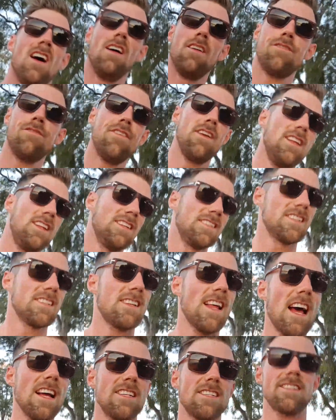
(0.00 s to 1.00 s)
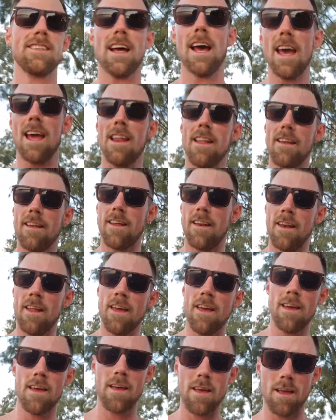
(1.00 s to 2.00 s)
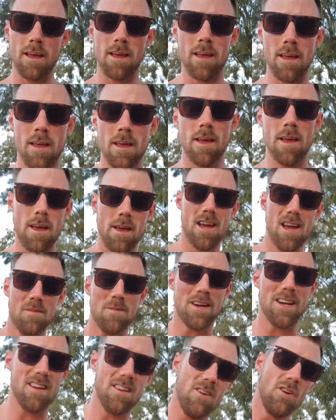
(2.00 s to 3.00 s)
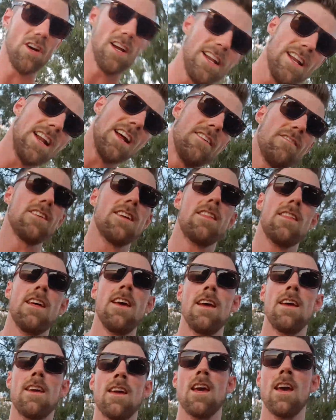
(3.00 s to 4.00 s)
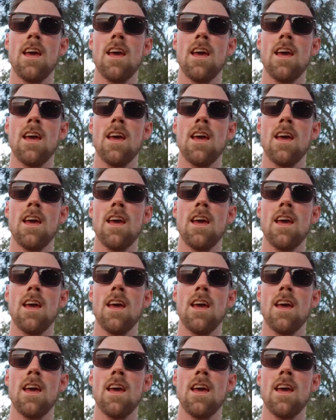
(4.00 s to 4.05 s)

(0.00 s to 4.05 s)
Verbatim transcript: I was feeling just agitated and a bit annoyed at everything.